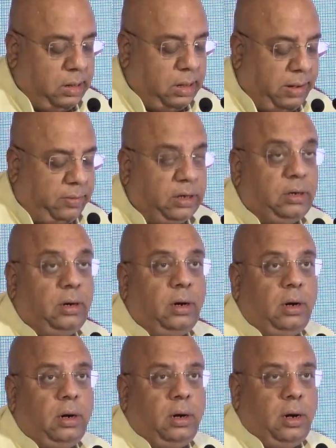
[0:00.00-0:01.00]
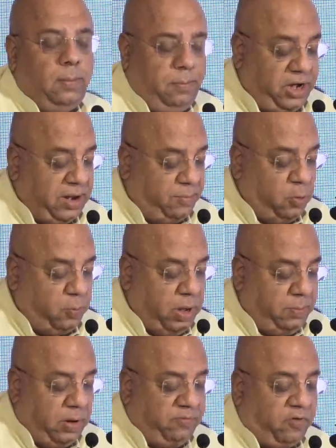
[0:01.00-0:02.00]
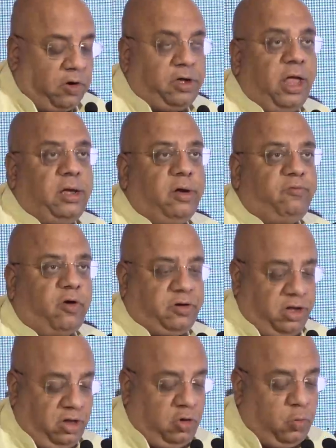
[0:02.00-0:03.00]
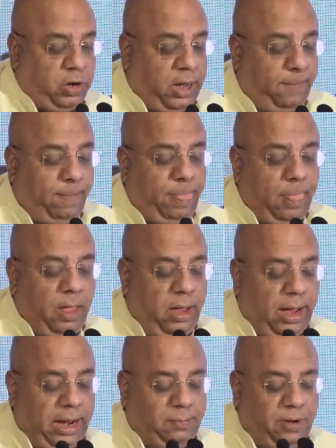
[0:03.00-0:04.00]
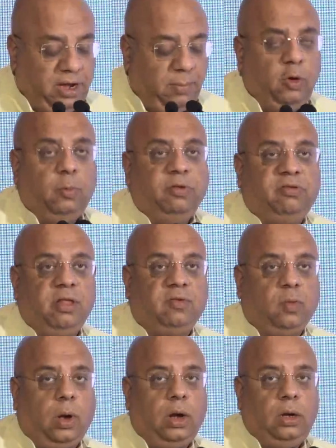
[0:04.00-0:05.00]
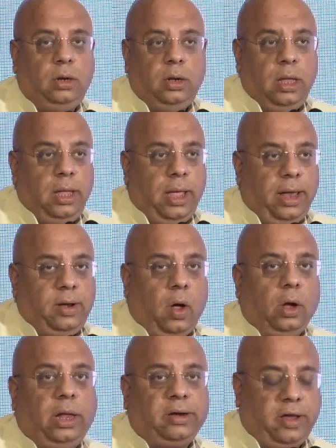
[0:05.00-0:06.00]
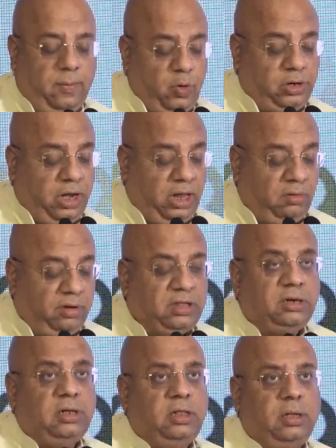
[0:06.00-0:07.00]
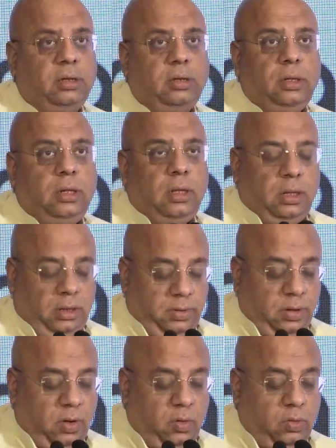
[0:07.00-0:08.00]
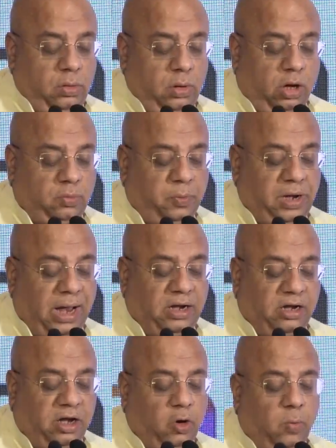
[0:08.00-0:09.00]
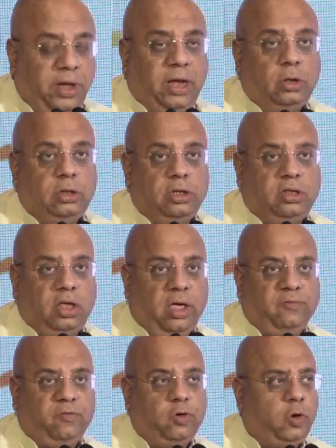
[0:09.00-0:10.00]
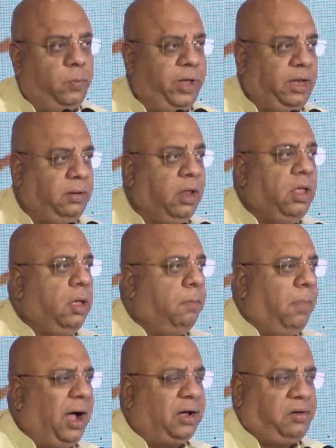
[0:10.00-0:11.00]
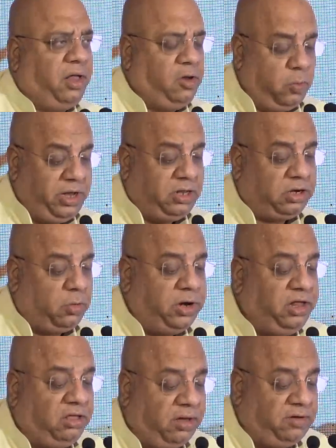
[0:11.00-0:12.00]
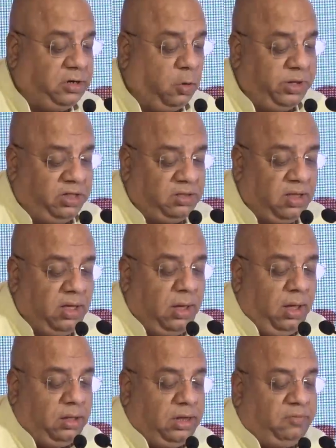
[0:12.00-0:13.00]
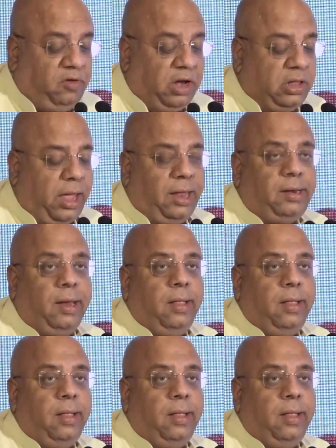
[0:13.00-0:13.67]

our BW People 40 Under 40 jury at BW Business World and all our communities, whether in the hospitality domain, on the CFO domain, marketing domain, the 27 domains that we are there.